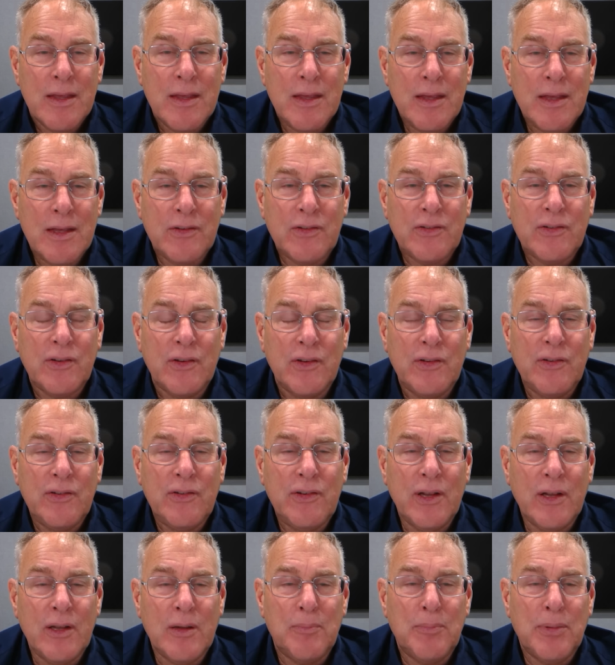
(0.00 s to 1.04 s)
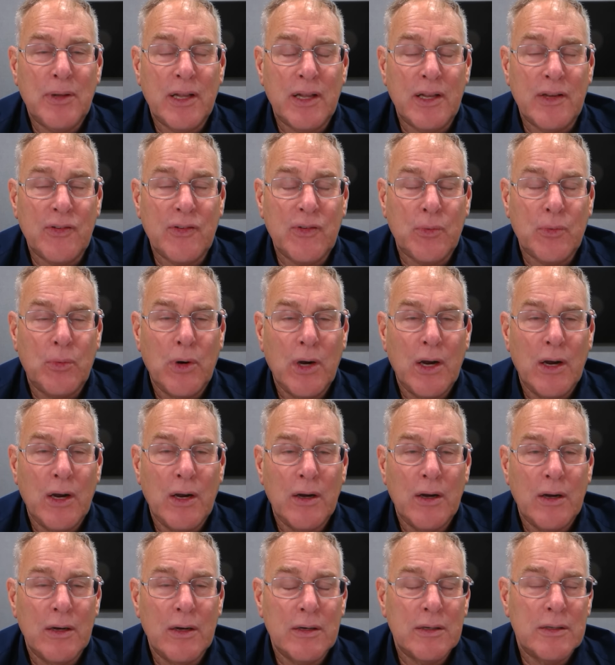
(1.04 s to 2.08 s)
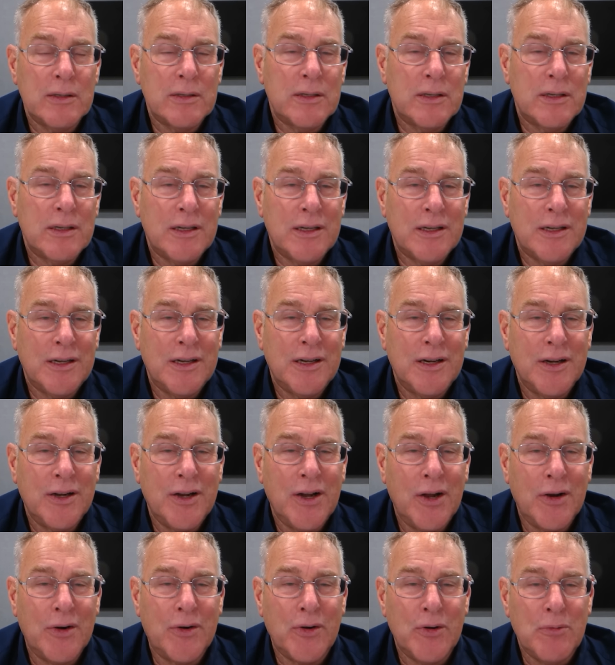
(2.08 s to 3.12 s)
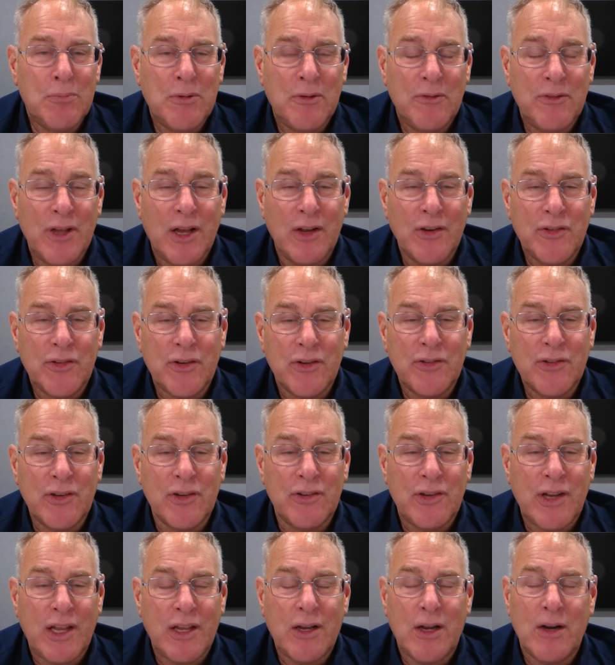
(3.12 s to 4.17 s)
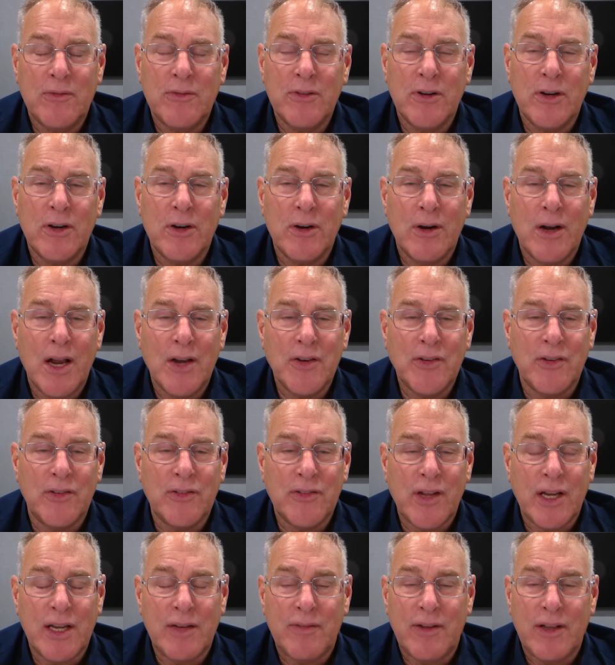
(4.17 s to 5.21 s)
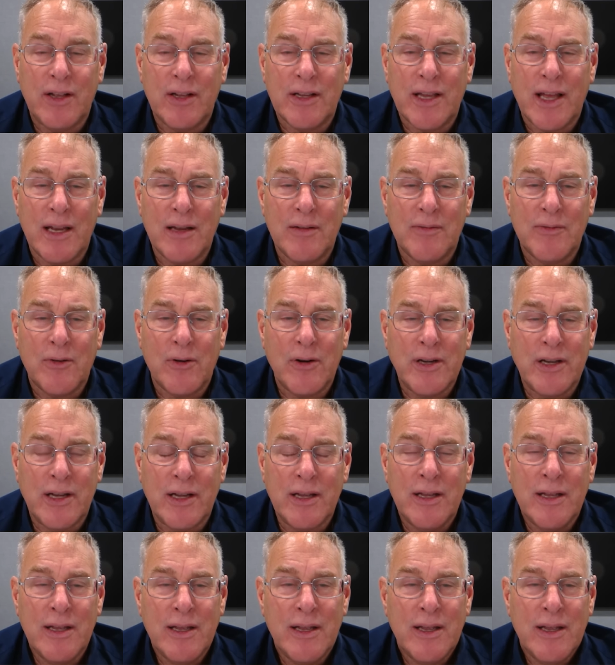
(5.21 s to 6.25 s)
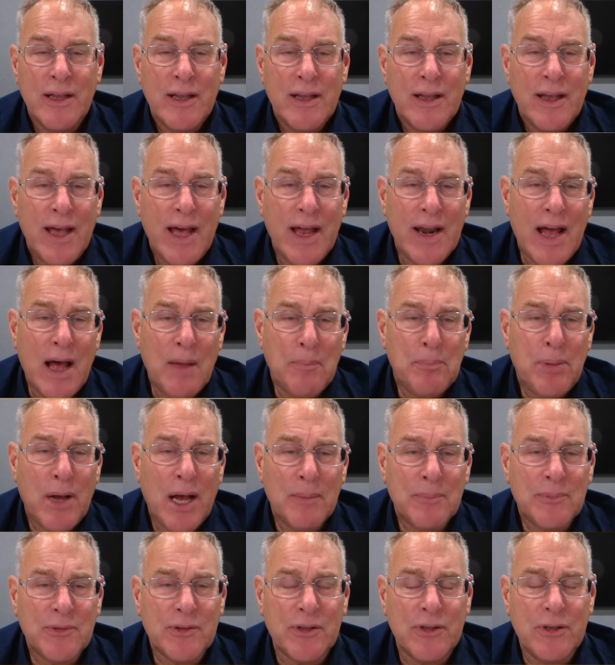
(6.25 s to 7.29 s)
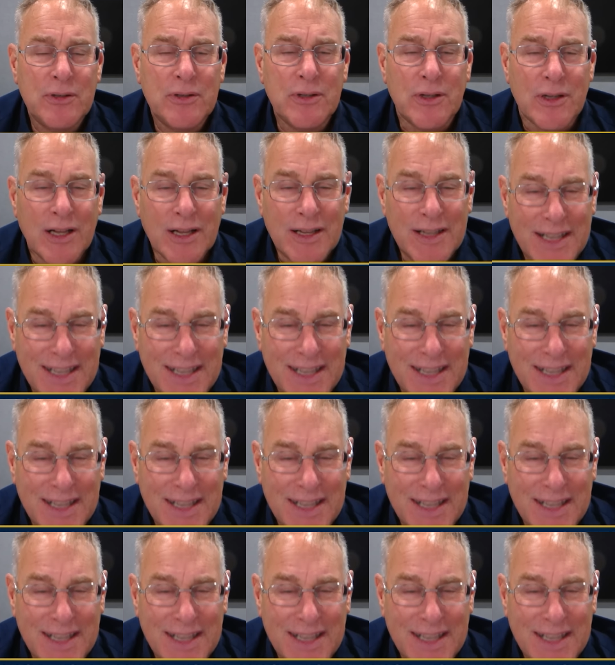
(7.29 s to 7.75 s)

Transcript: it's still a place where uh, a, a, group of youngsters can take over a garage in Sunnyvale, California, and out pops Google.